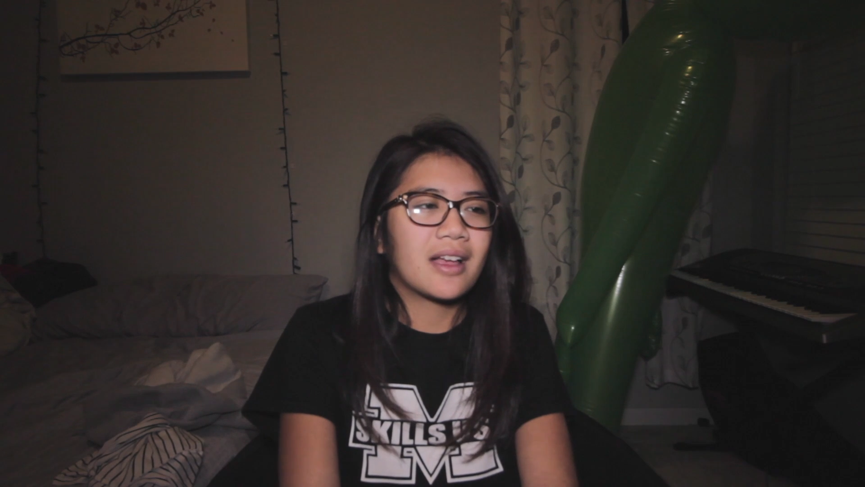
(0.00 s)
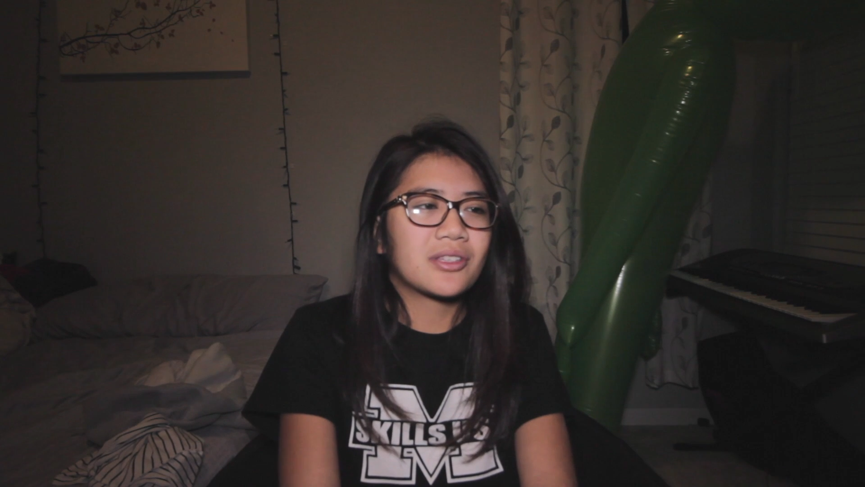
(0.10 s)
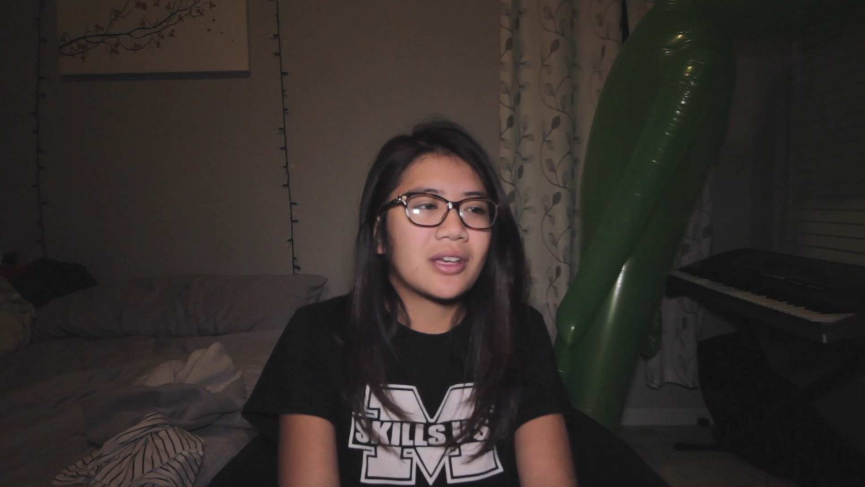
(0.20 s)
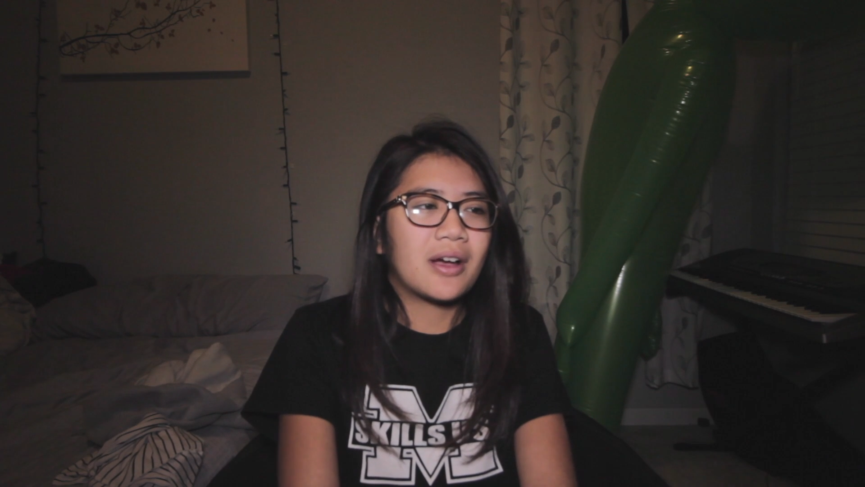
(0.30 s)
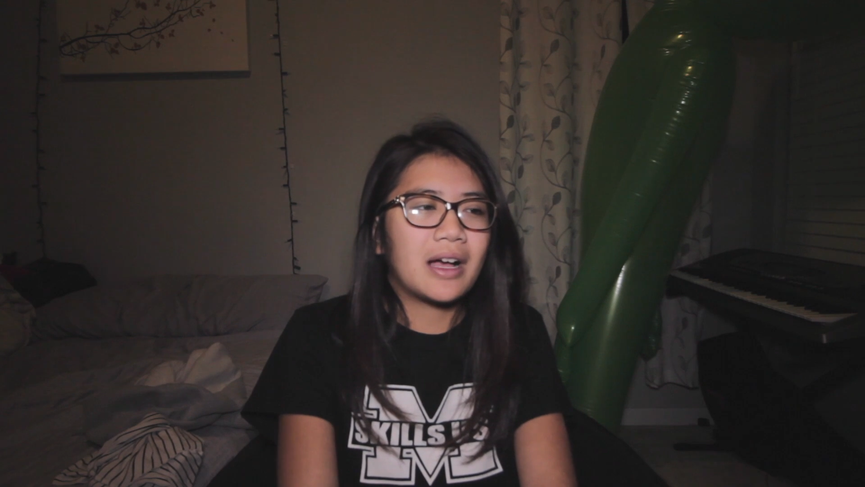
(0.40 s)

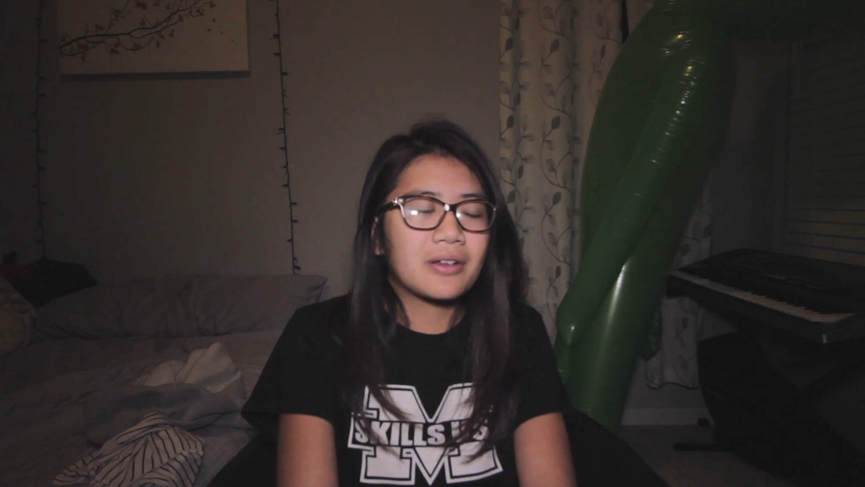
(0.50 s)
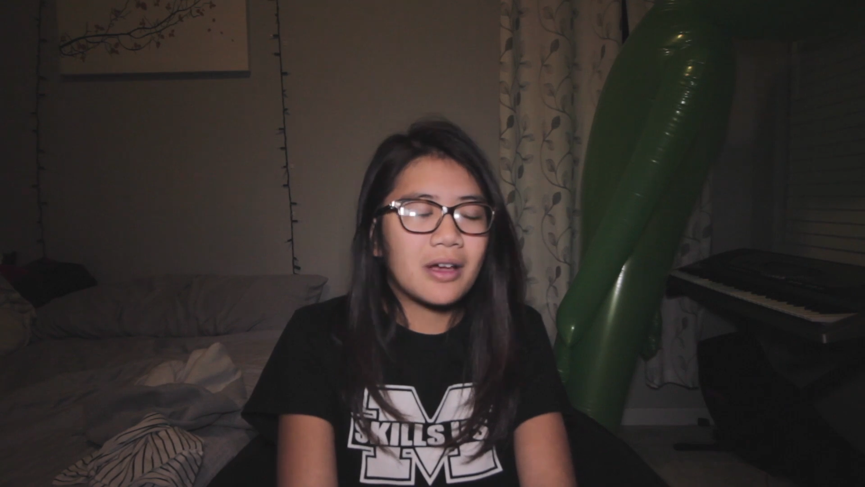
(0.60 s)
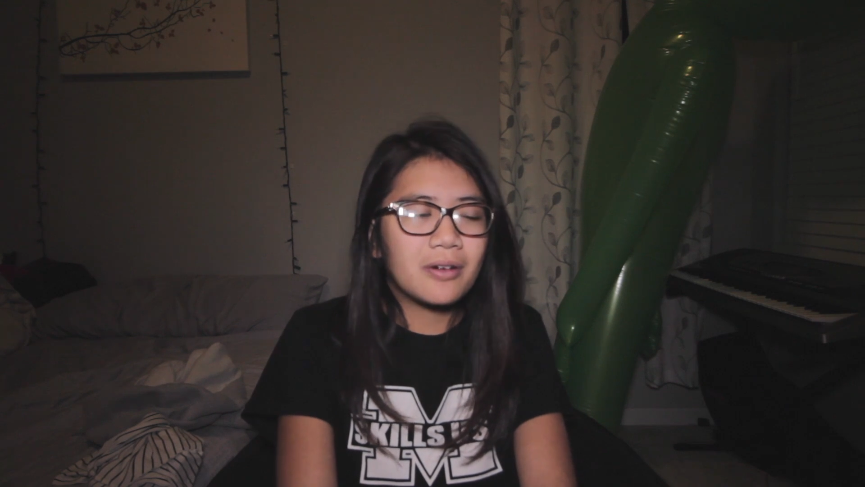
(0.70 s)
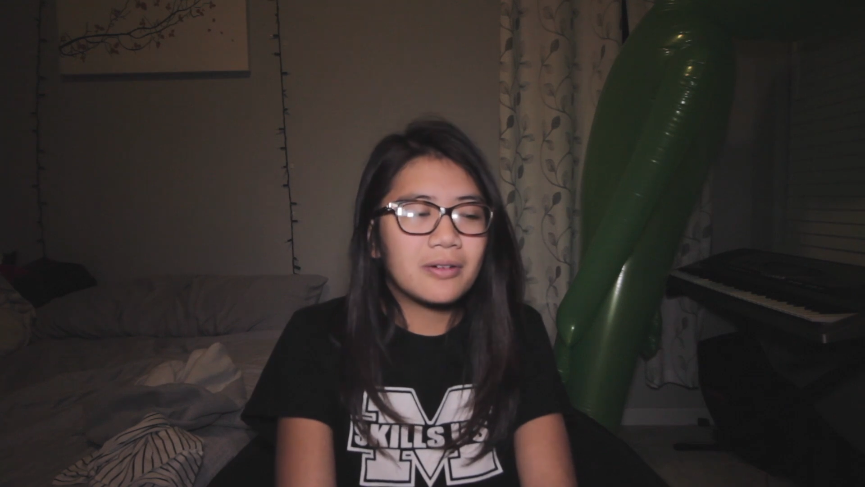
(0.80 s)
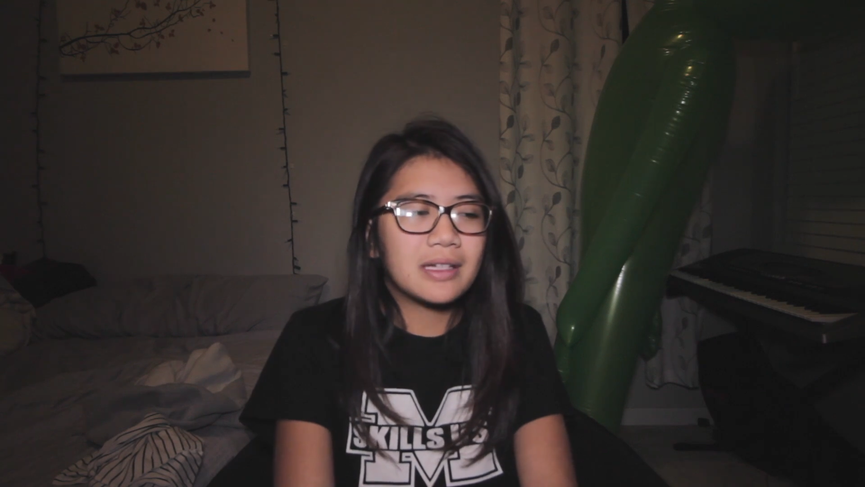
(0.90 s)
so I'll
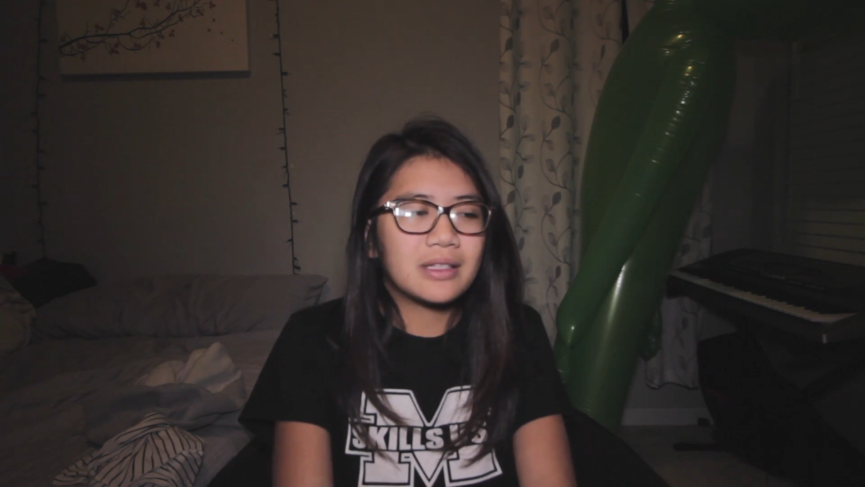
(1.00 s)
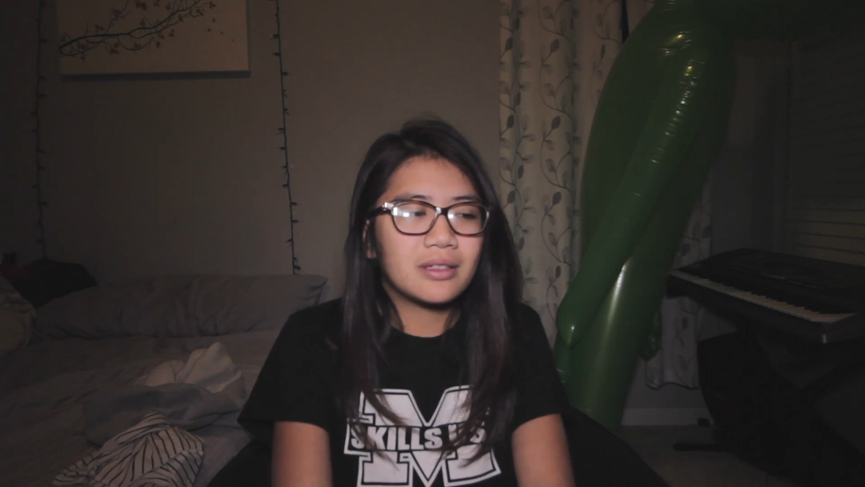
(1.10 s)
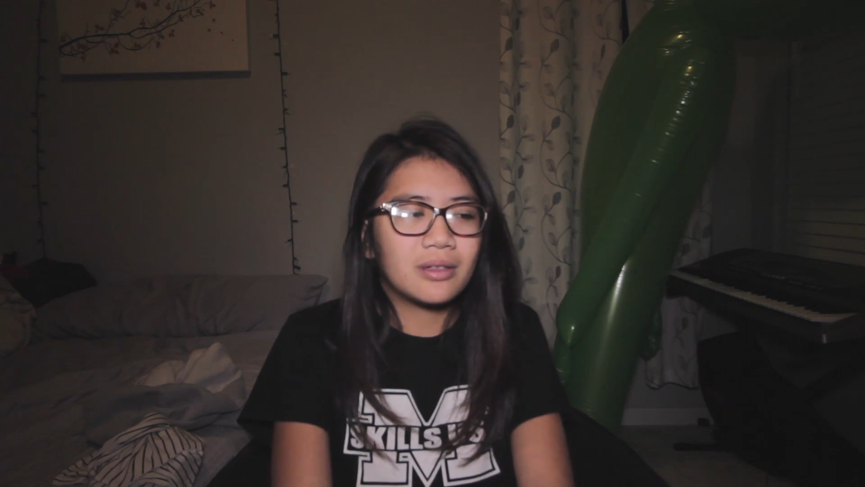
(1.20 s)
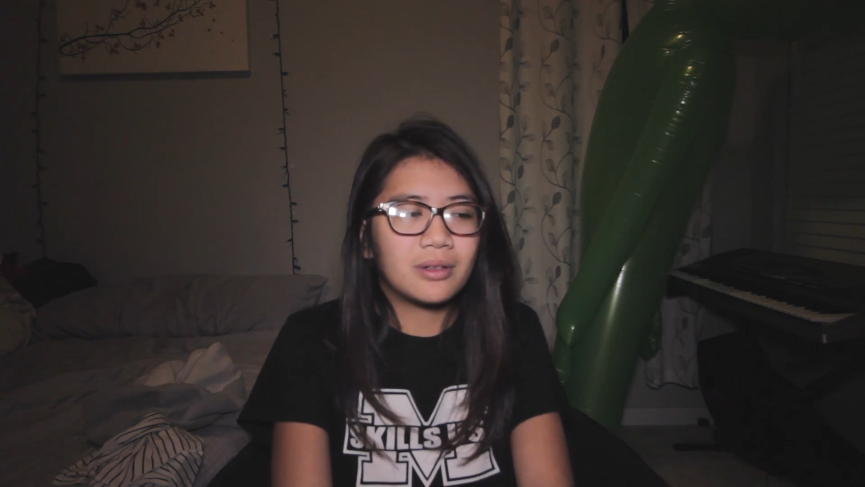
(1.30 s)
go into